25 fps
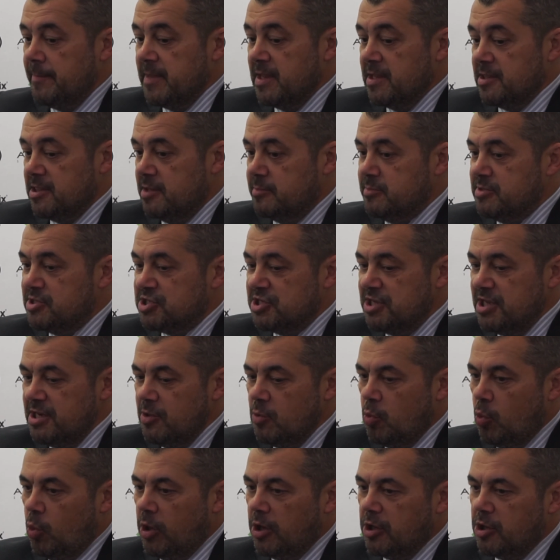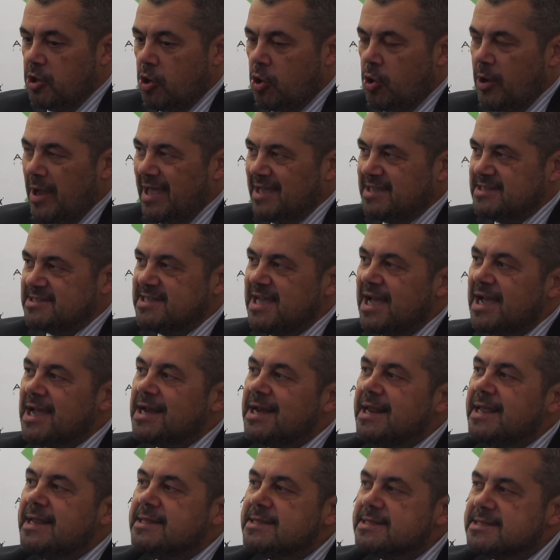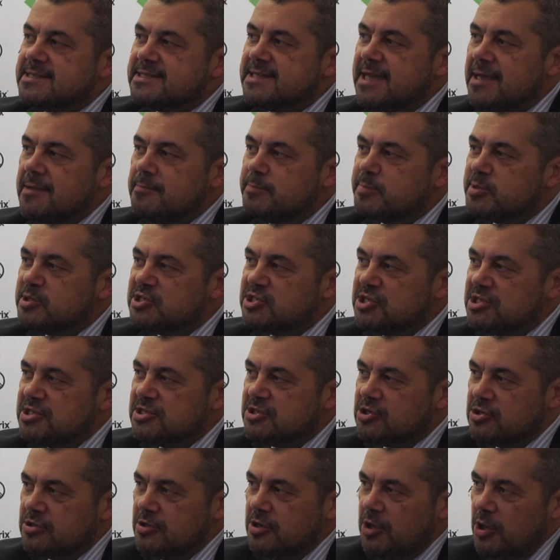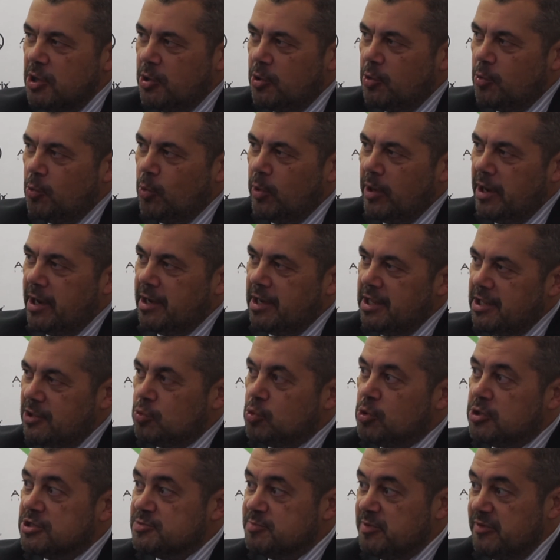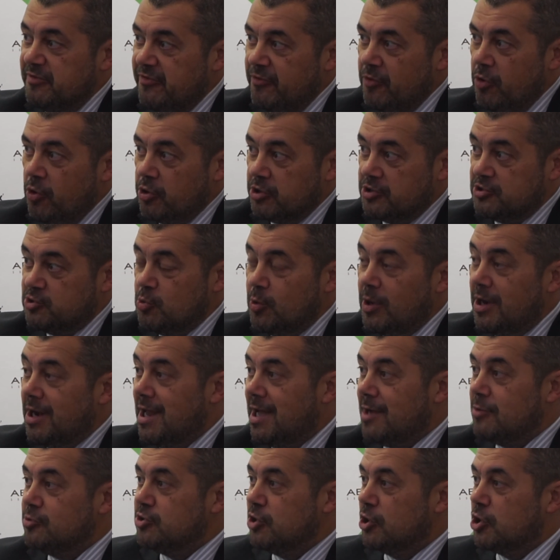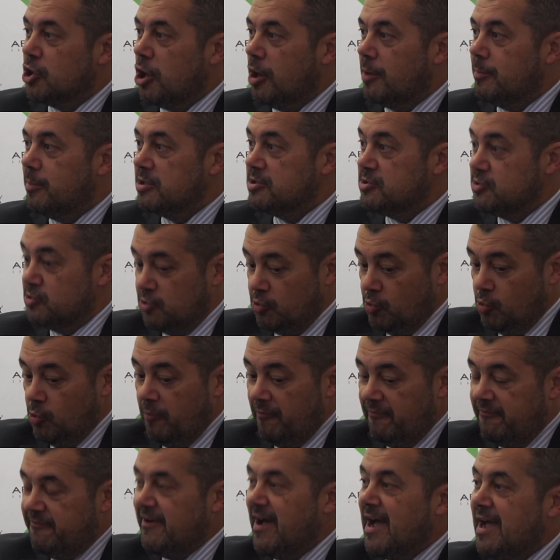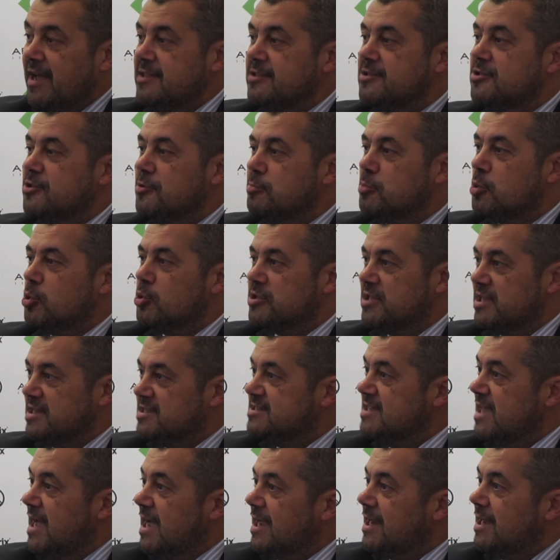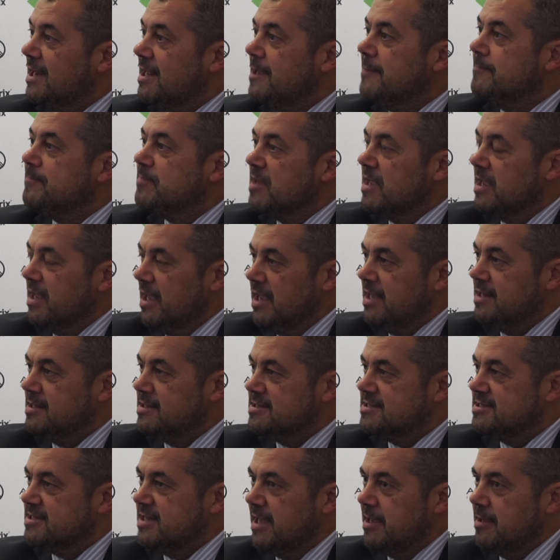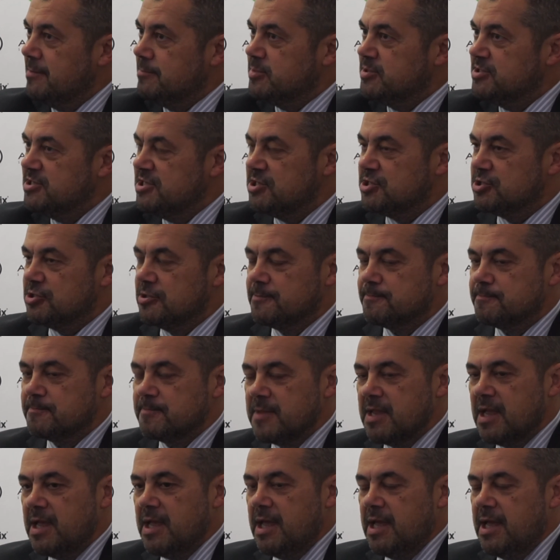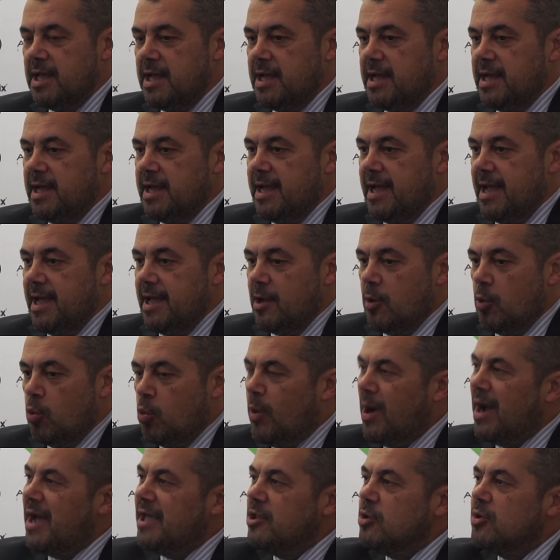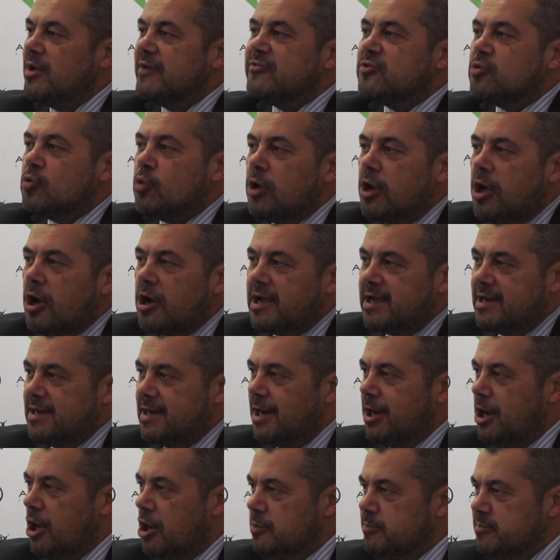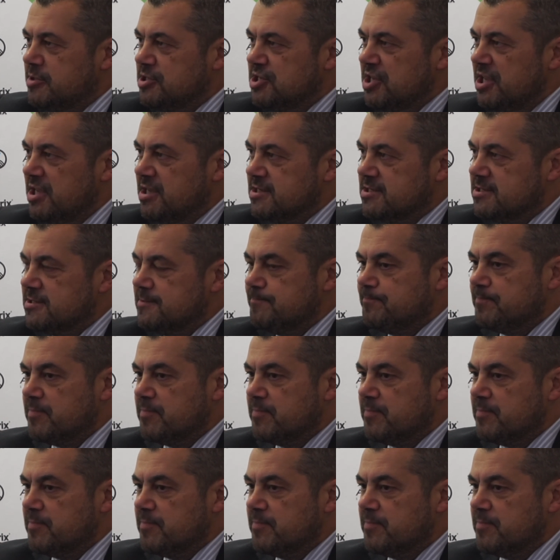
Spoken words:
the machine will go exactly in the same position where it was before, to allow the cobot to find the board exactly in the same position. Why you have to lock and unlock machines?